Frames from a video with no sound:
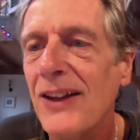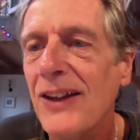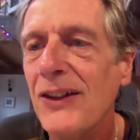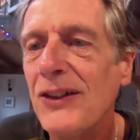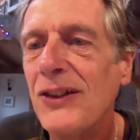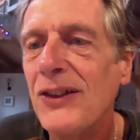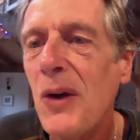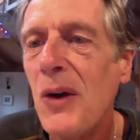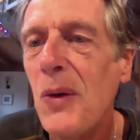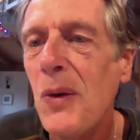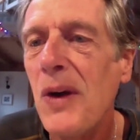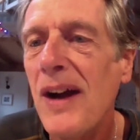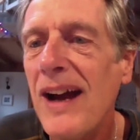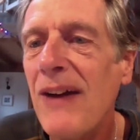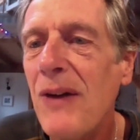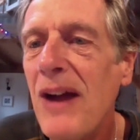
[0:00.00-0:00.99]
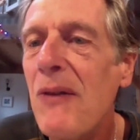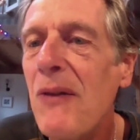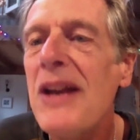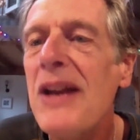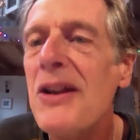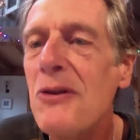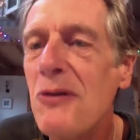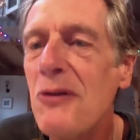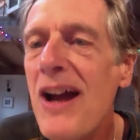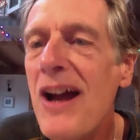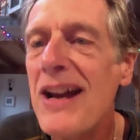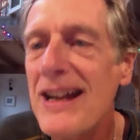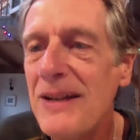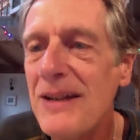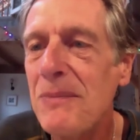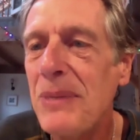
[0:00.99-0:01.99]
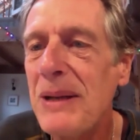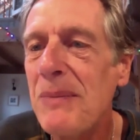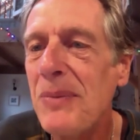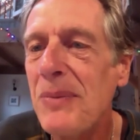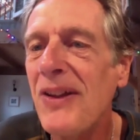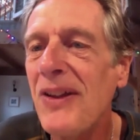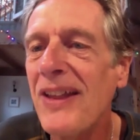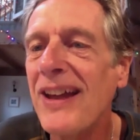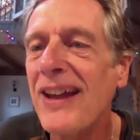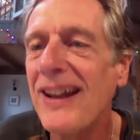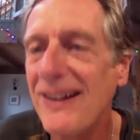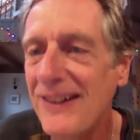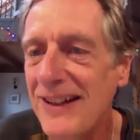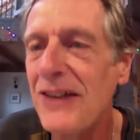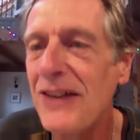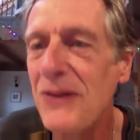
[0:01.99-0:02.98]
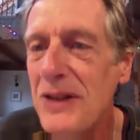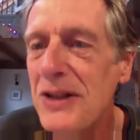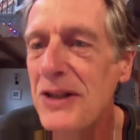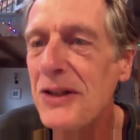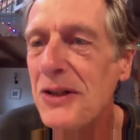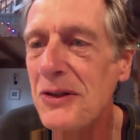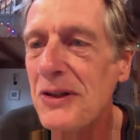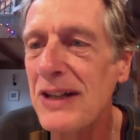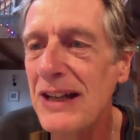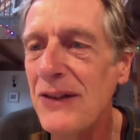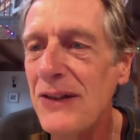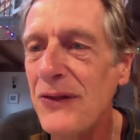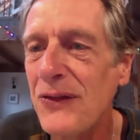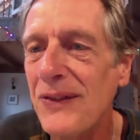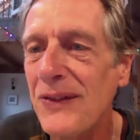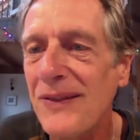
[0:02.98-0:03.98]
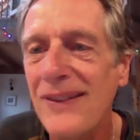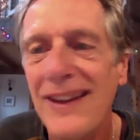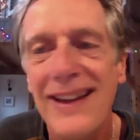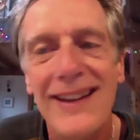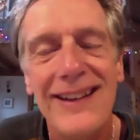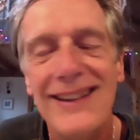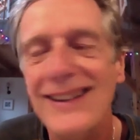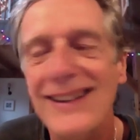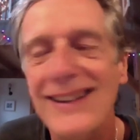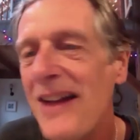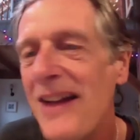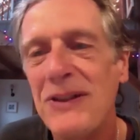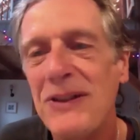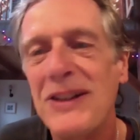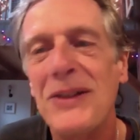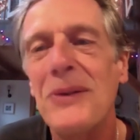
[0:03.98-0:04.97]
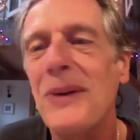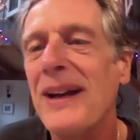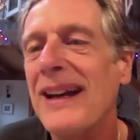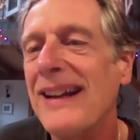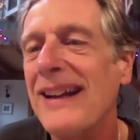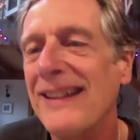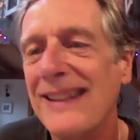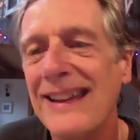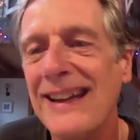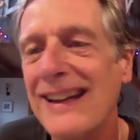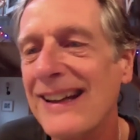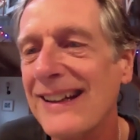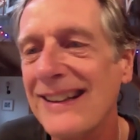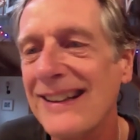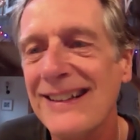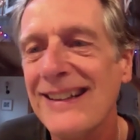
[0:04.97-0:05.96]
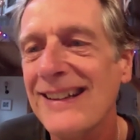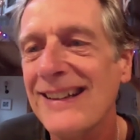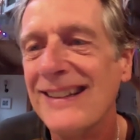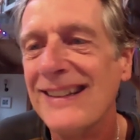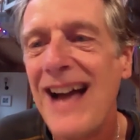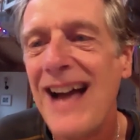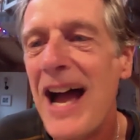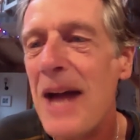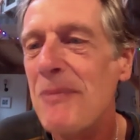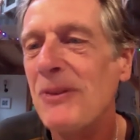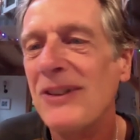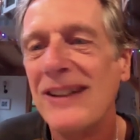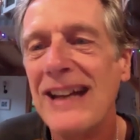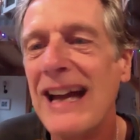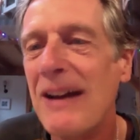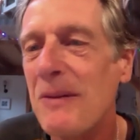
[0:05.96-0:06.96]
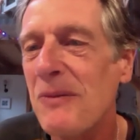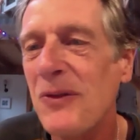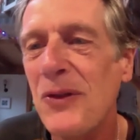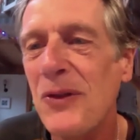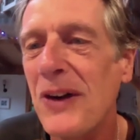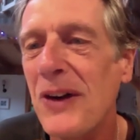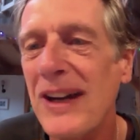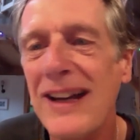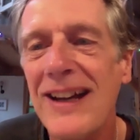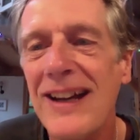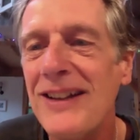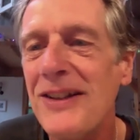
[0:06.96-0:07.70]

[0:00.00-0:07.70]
So when you run into people that are giving you grief, you don't have to do anything. Time will get them for you.